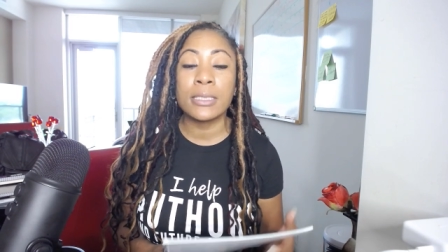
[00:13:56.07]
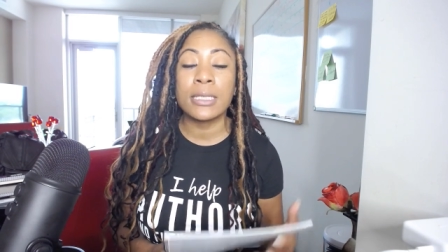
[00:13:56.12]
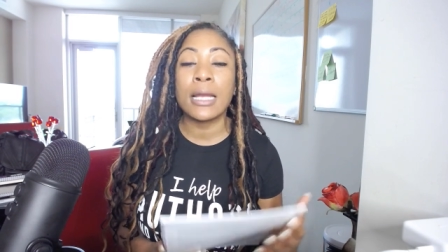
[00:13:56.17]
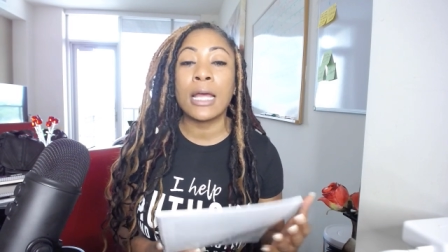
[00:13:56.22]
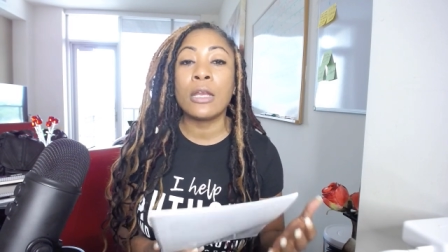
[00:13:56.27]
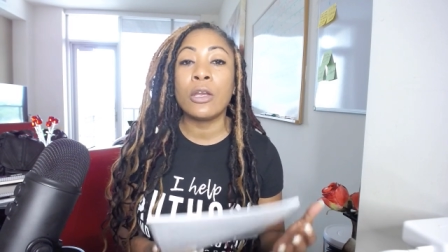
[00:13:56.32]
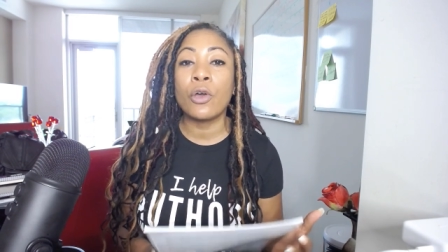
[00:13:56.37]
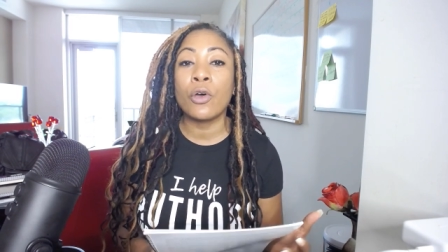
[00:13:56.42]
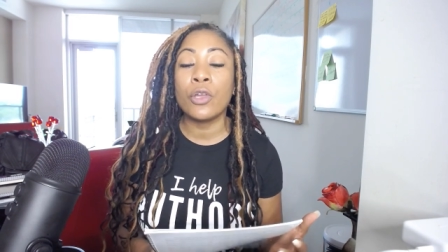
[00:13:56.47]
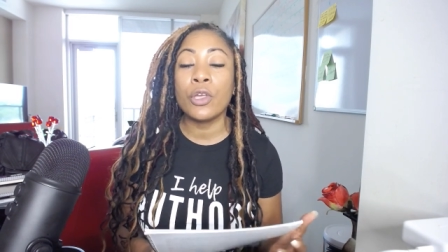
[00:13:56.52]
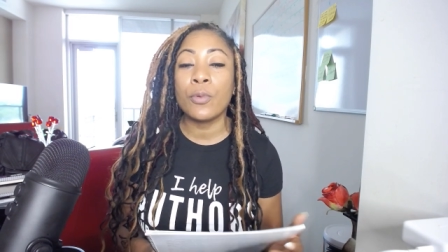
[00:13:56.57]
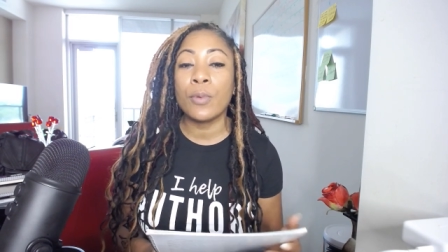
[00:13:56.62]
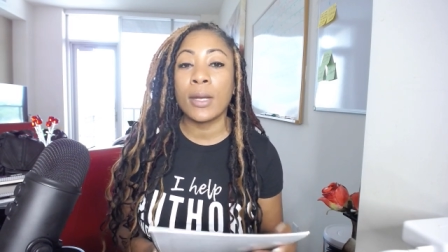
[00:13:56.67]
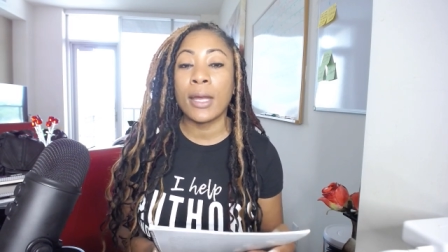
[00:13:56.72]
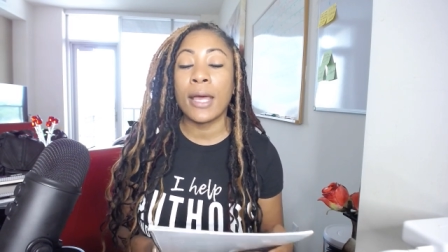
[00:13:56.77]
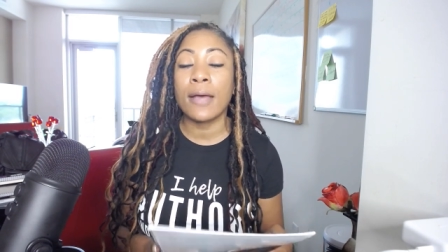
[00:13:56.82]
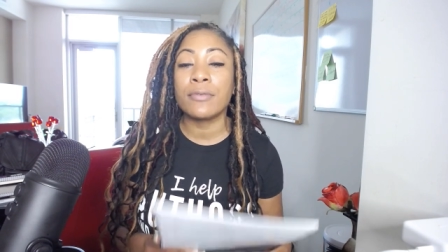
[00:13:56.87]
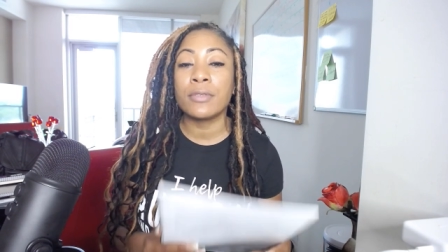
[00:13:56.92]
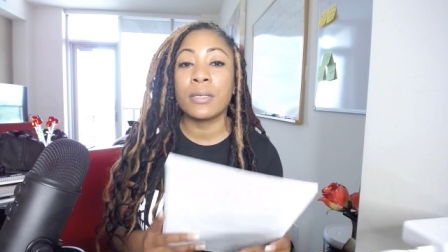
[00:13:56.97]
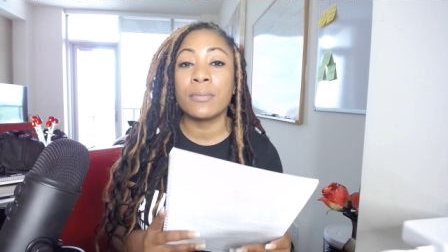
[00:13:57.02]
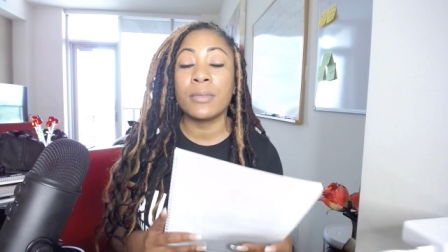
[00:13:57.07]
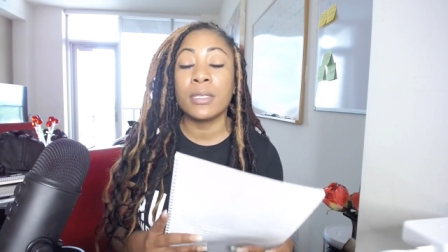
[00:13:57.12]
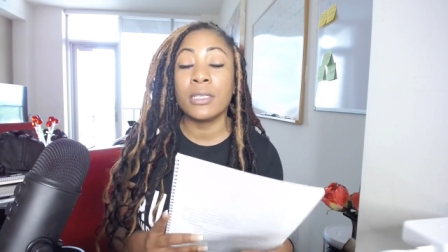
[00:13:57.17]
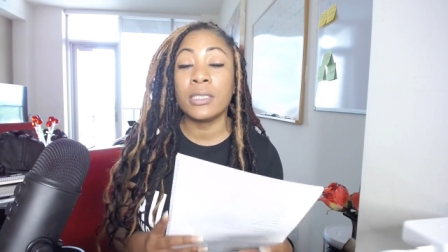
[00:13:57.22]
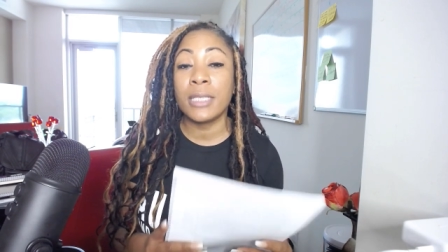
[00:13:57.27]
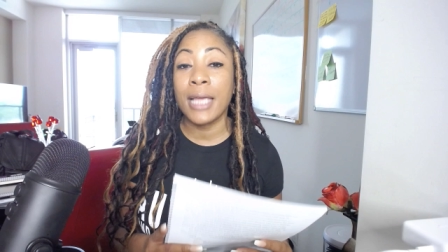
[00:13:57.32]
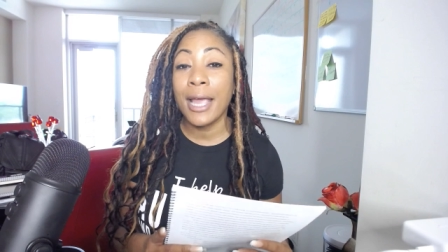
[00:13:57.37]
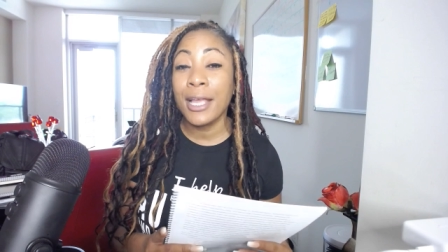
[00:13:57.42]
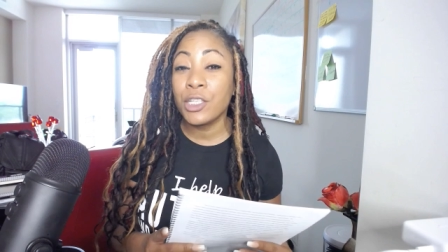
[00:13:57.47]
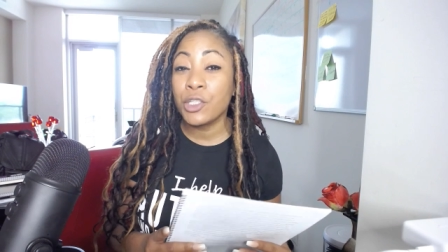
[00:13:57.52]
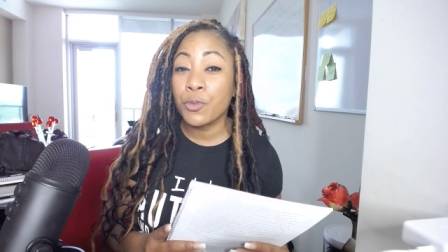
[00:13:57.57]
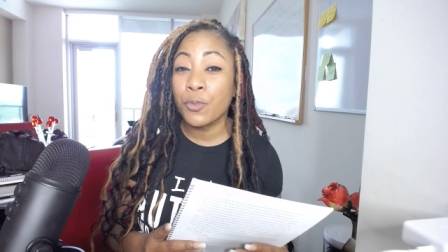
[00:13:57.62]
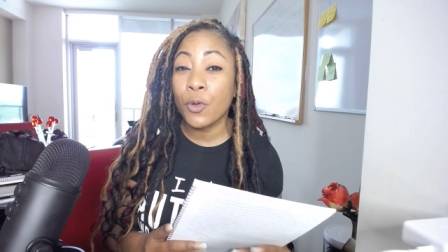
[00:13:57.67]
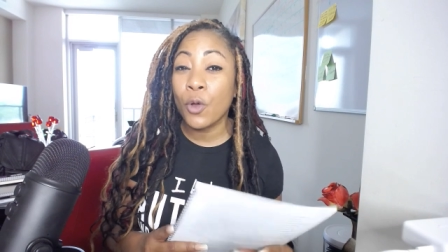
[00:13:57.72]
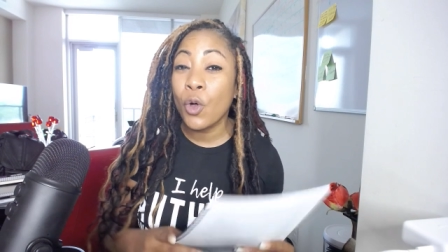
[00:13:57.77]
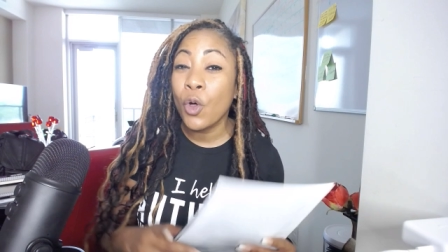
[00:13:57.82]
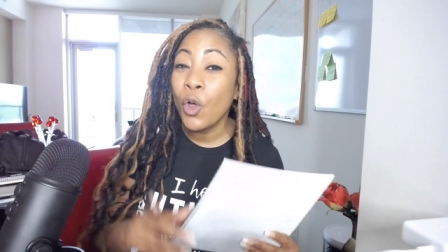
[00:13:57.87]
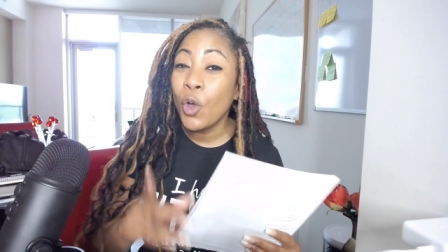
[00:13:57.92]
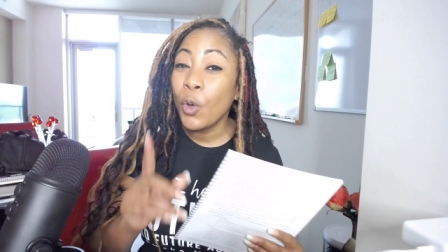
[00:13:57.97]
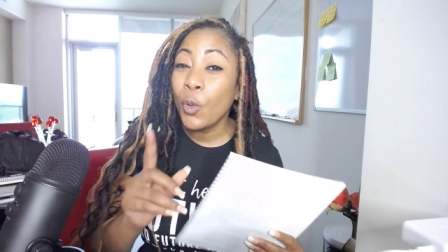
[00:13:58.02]
And I know you want to have something
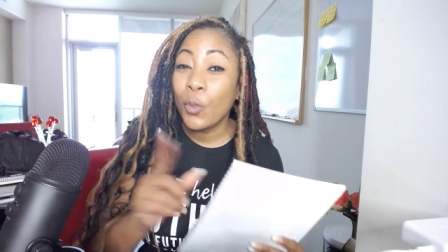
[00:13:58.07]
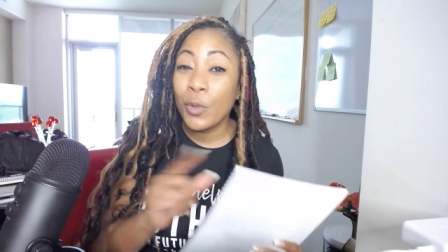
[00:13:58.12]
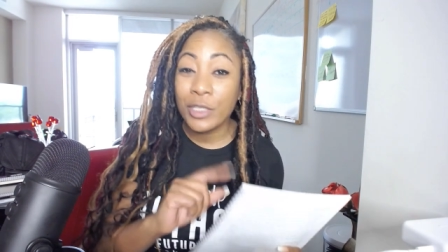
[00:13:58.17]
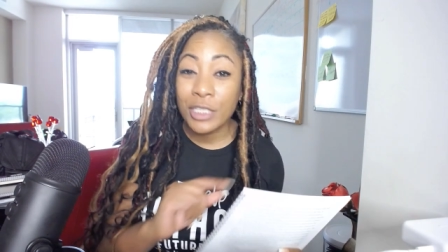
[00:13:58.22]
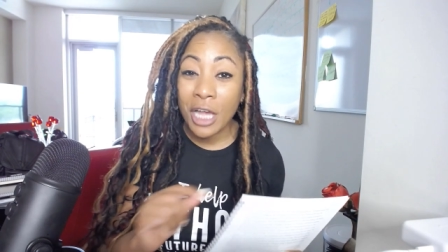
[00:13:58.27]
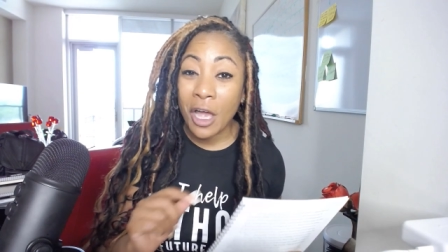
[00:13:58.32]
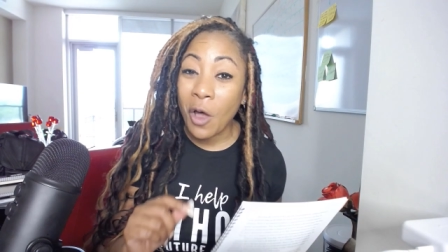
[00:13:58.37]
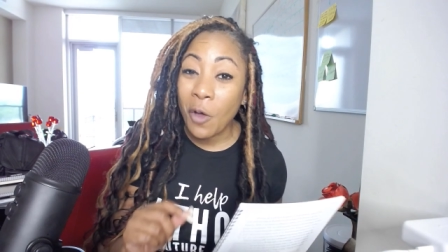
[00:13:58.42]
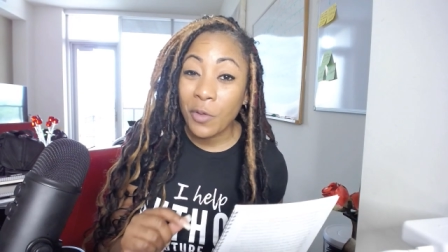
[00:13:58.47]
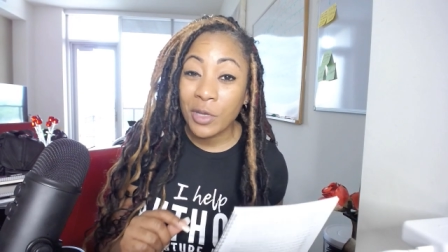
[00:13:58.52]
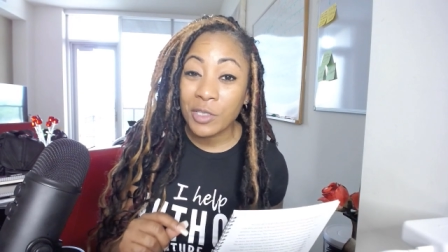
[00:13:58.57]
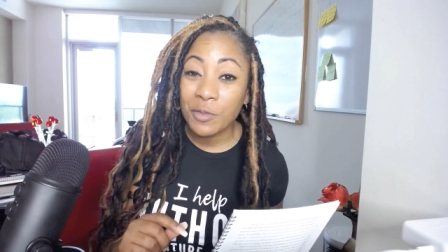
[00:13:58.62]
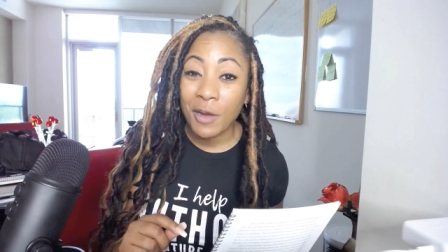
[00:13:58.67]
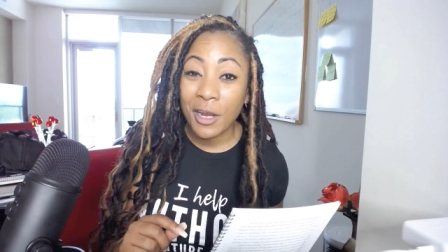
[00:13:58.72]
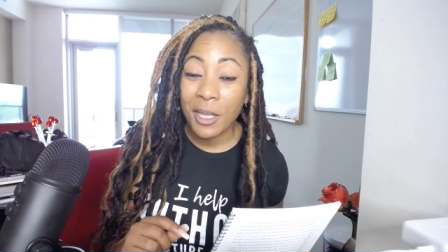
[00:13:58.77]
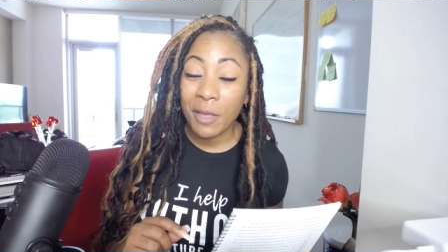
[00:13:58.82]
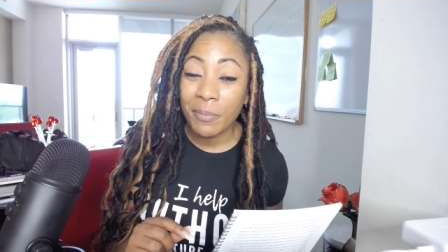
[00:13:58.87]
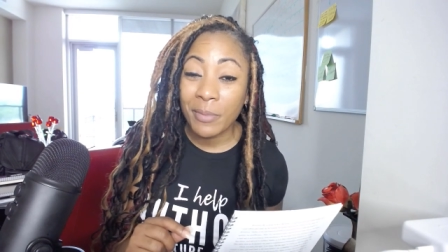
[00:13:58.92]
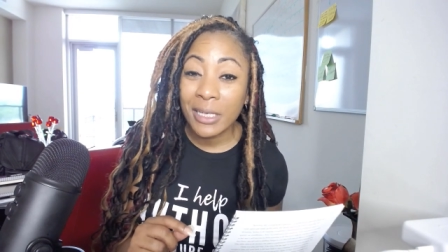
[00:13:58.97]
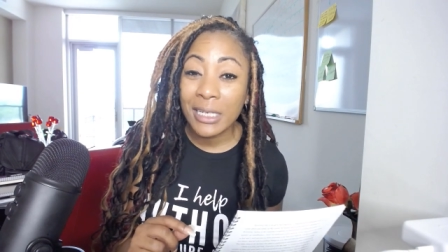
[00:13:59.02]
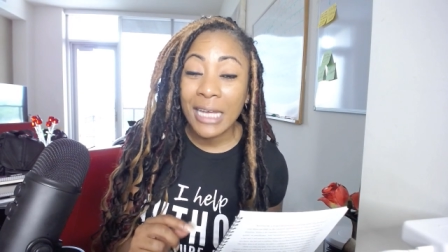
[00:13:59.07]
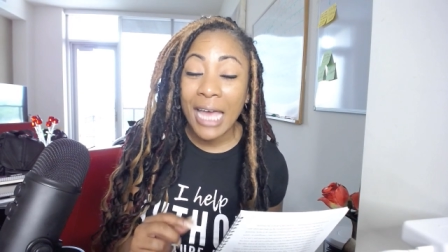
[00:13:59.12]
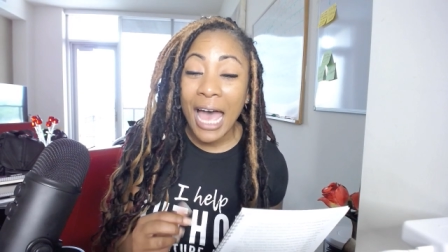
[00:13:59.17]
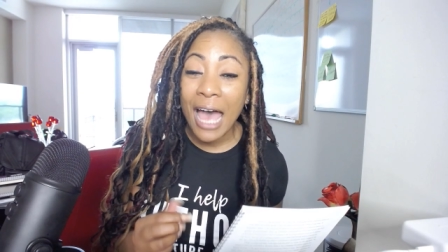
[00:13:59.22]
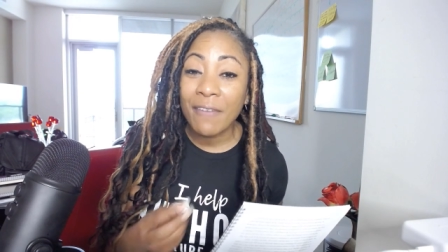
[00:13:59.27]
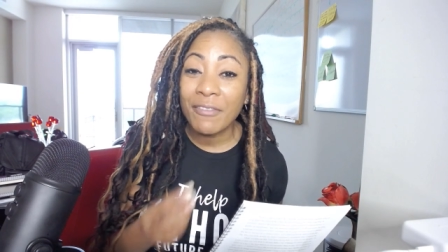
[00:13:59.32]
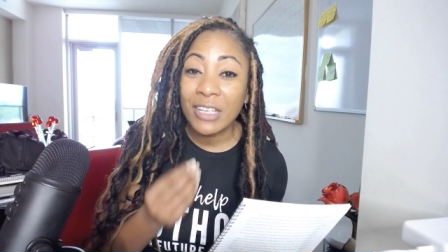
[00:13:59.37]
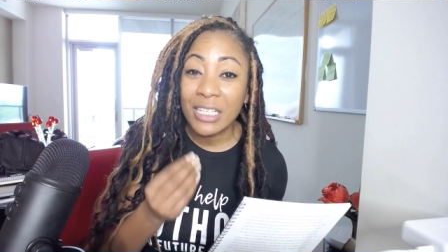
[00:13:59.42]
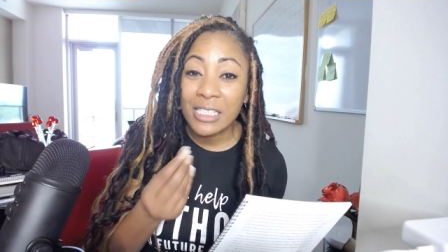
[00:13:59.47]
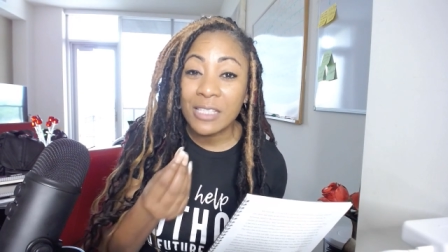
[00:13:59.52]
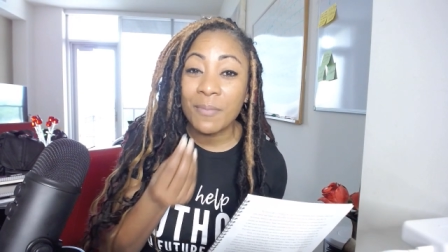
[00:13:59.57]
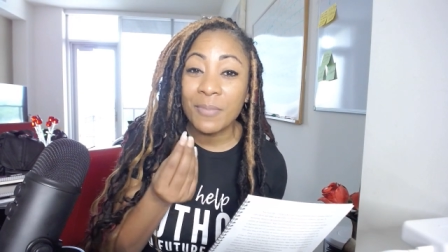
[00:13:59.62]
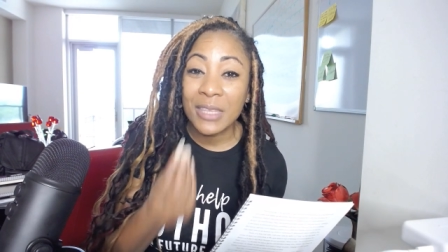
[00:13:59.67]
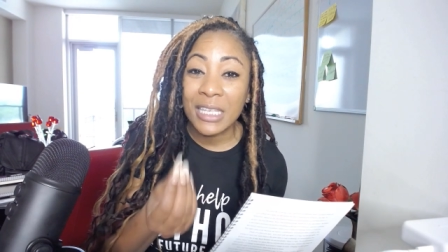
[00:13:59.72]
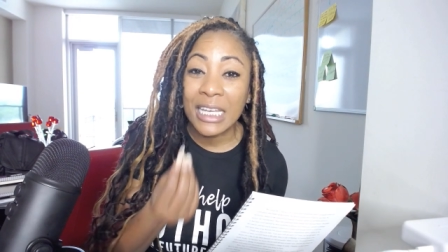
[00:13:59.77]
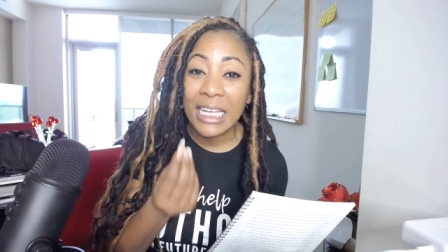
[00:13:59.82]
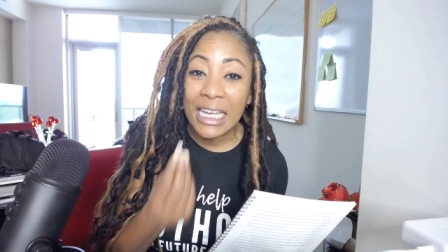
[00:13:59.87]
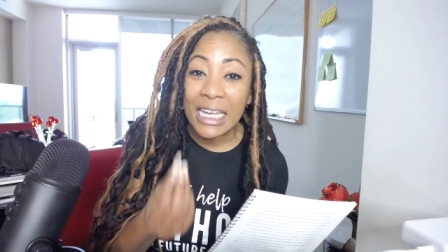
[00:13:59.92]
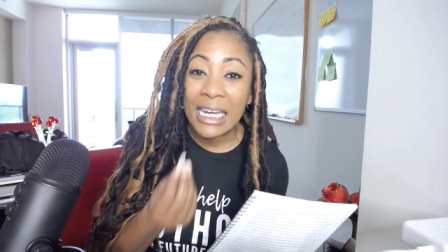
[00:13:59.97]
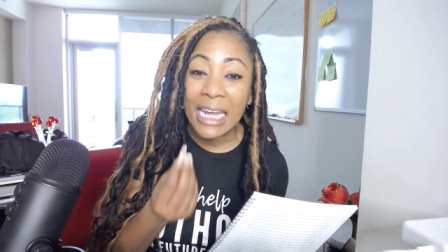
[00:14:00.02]
tangible, which I always recommend having
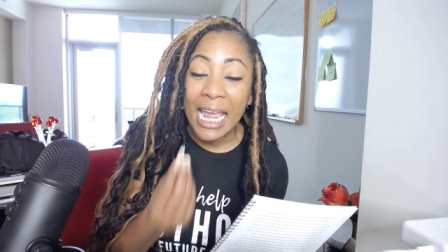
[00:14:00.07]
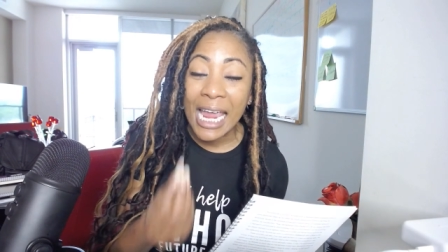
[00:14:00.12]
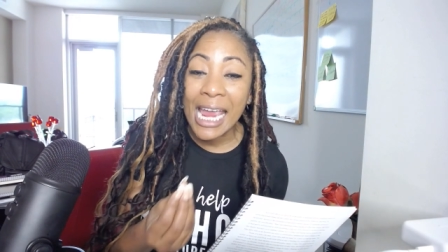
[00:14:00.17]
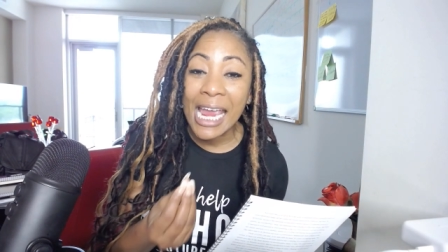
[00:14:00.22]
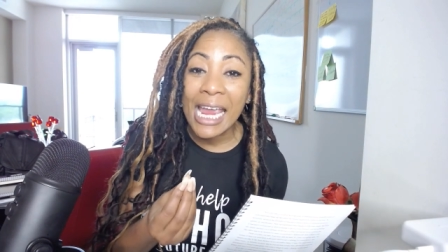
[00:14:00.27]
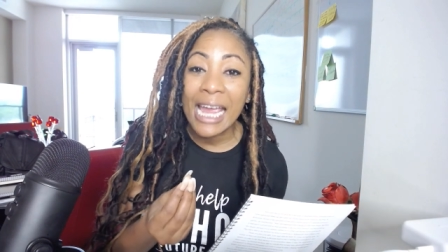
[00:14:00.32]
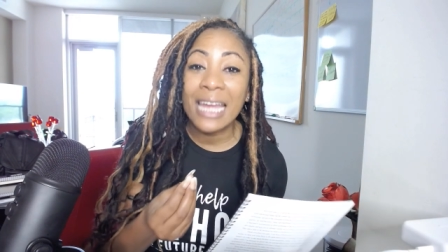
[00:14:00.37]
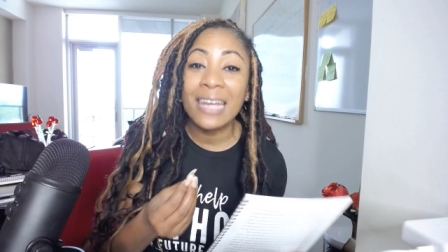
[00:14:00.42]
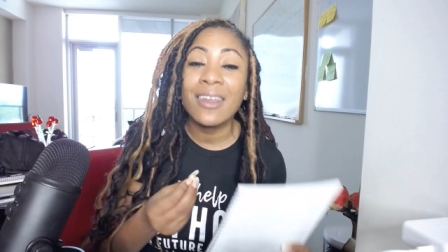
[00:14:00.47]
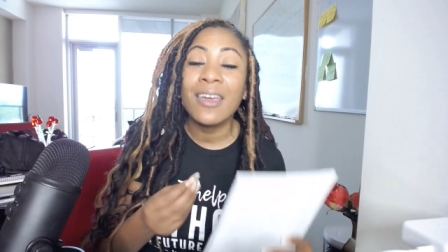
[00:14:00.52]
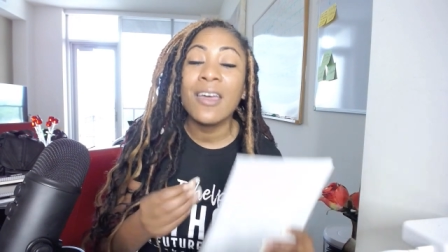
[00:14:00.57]
something in hand.